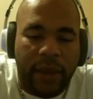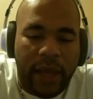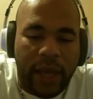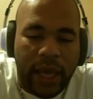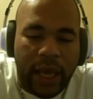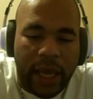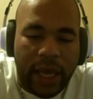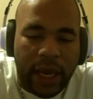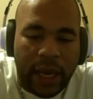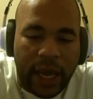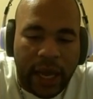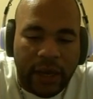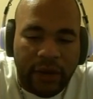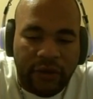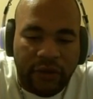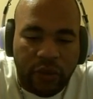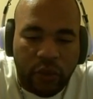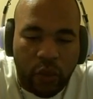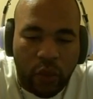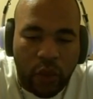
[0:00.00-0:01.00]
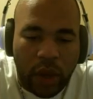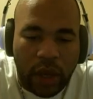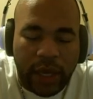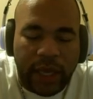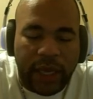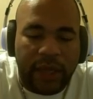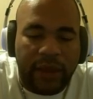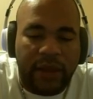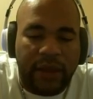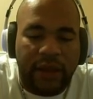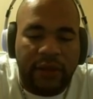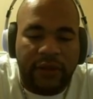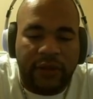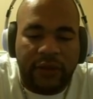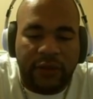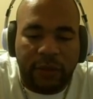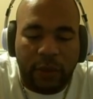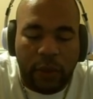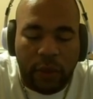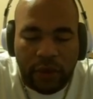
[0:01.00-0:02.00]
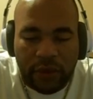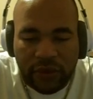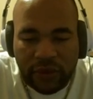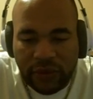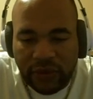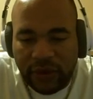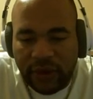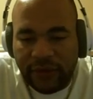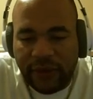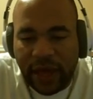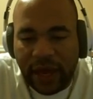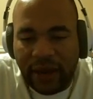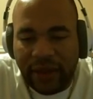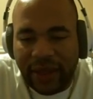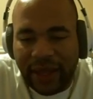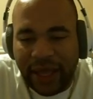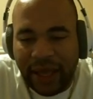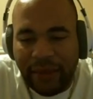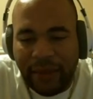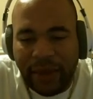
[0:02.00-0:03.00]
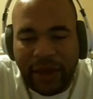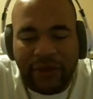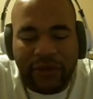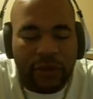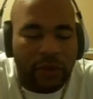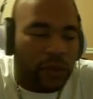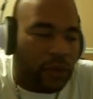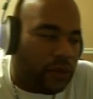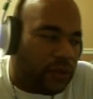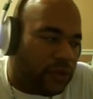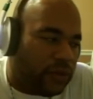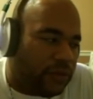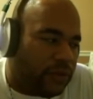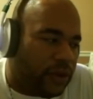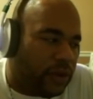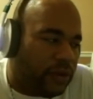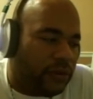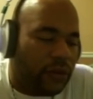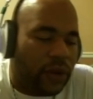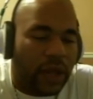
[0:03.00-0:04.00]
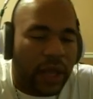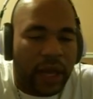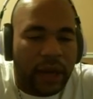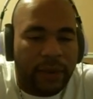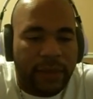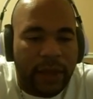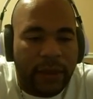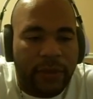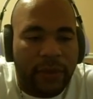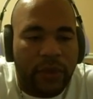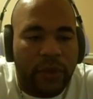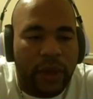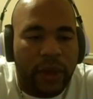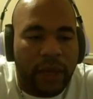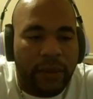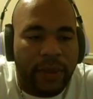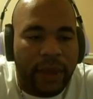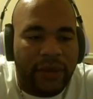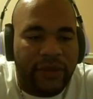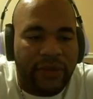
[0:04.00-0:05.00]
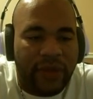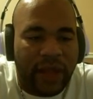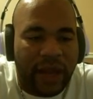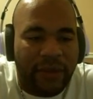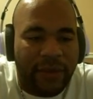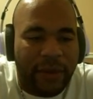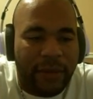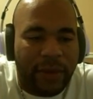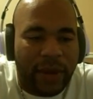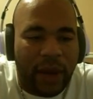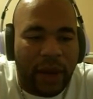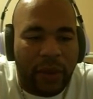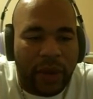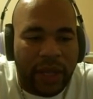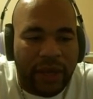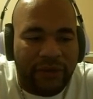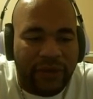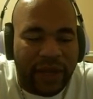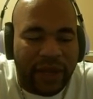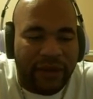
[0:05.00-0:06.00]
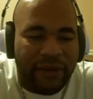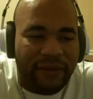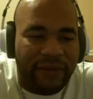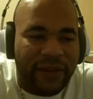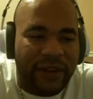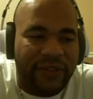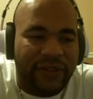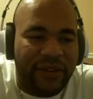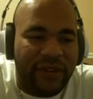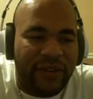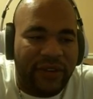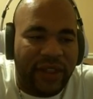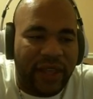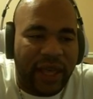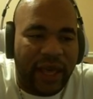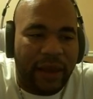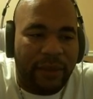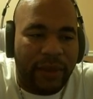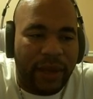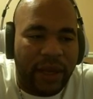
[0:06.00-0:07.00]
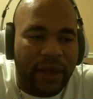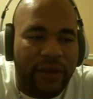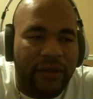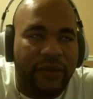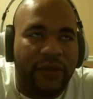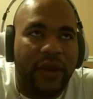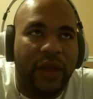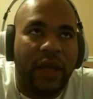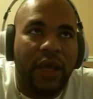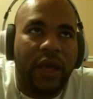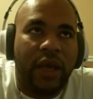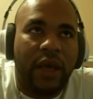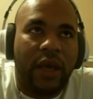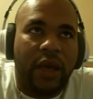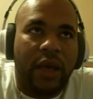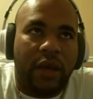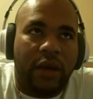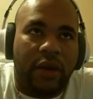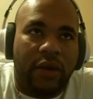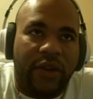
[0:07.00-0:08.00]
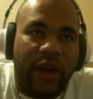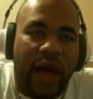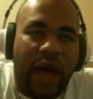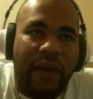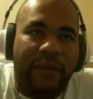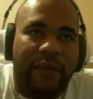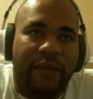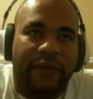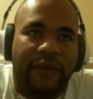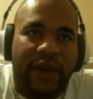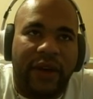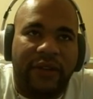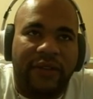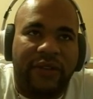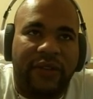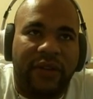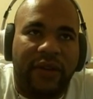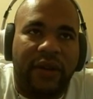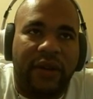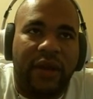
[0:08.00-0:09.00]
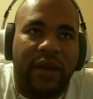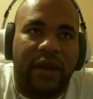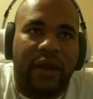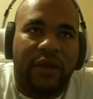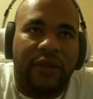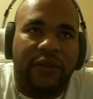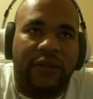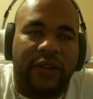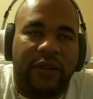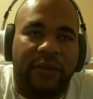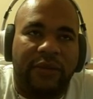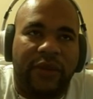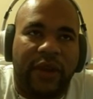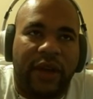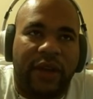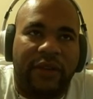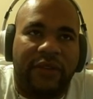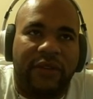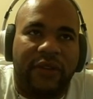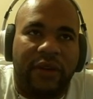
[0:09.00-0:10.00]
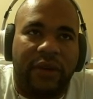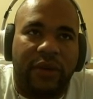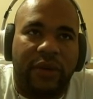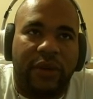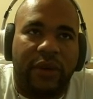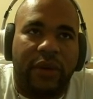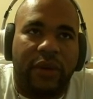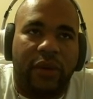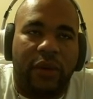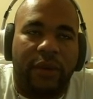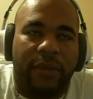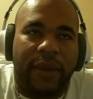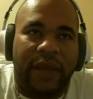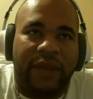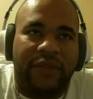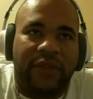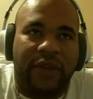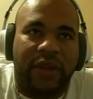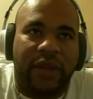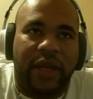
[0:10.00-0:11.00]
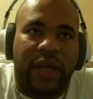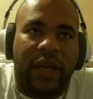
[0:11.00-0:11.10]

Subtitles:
And I just want to get these exploiters and stuff out of the game because it ruins the fun for a lot of people. And it makes a lot of people not want to even get invested into the game because your time invested seems like it's diluted, or basically